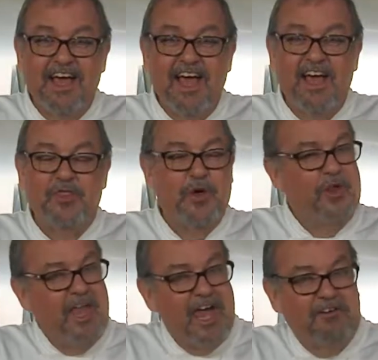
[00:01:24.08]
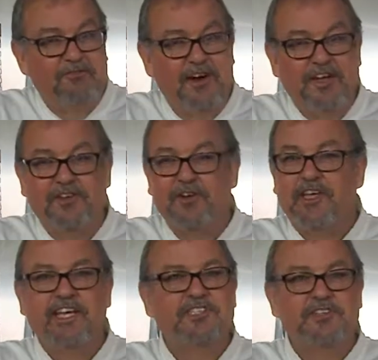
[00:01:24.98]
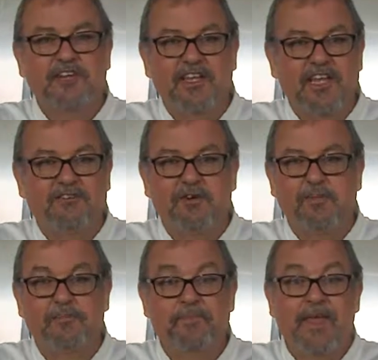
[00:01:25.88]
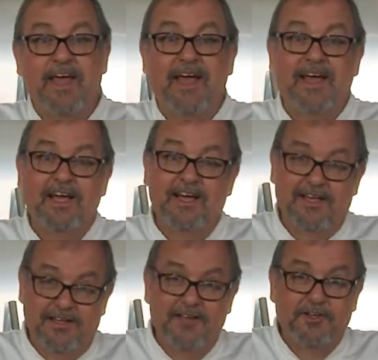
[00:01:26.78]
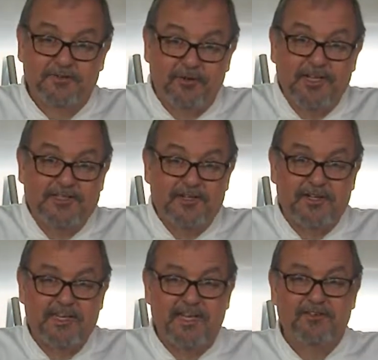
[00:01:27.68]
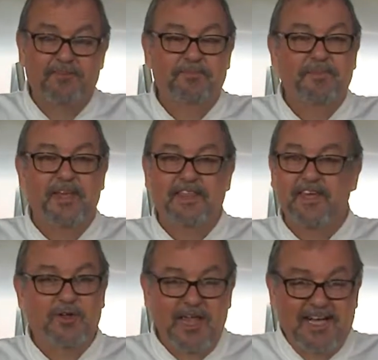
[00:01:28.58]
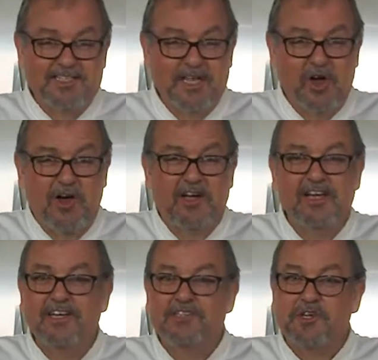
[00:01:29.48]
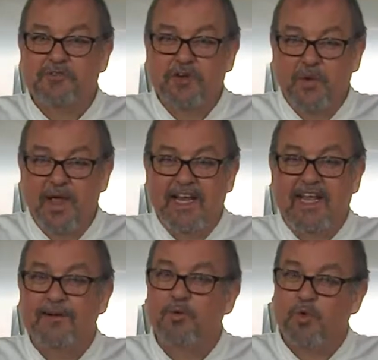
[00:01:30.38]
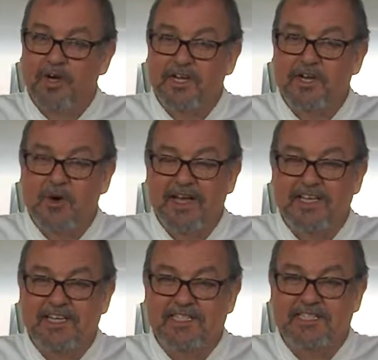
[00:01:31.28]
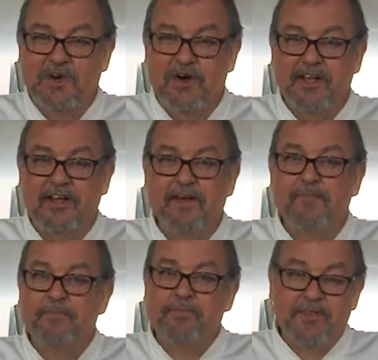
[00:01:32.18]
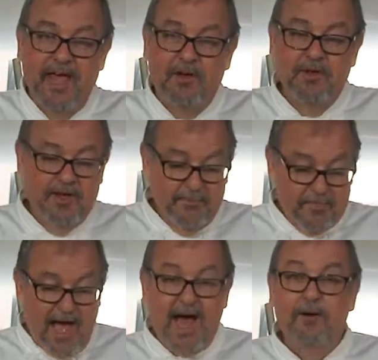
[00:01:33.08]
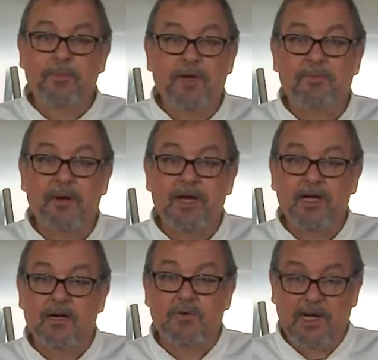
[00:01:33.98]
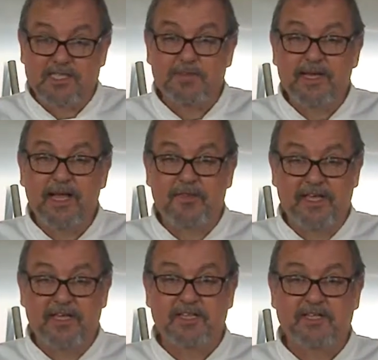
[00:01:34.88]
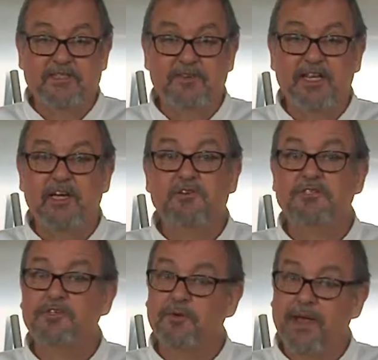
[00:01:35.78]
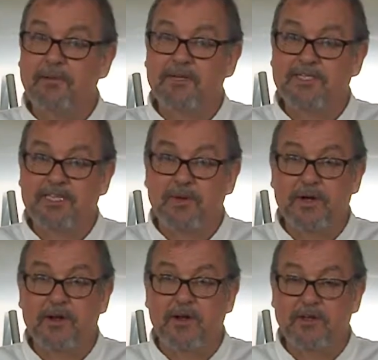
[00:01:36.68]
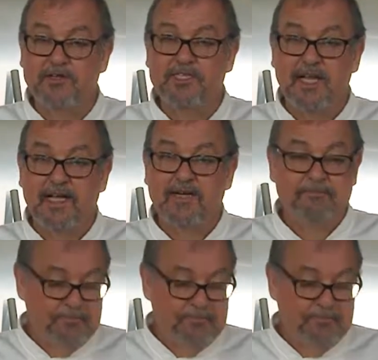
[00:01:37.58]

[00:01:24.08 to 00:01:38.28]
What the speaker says: And they're a lot of fun. Your kids are going to love them. Your friends are going to love them. They don't last long. So if you're ready, we're going to go ahead and get started. Now, I'll put up a recipe at the end of this video so you'll be able to see what it all looks like.